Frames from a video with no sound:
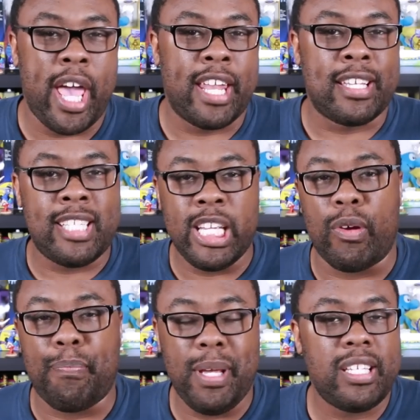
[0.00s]
We had a
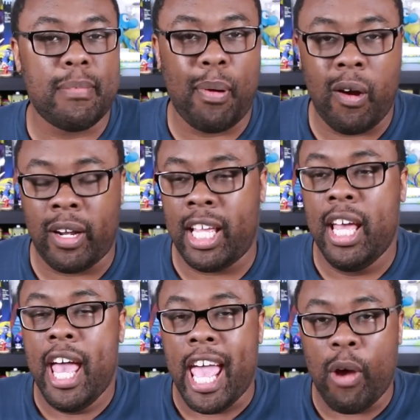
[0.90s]
secret pizza party
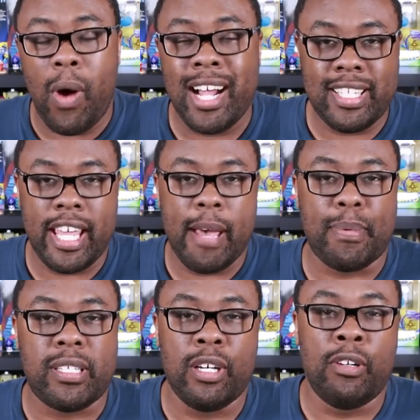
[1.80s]
and watched the
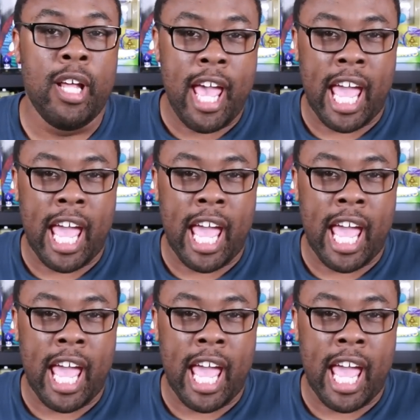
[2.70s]
episode,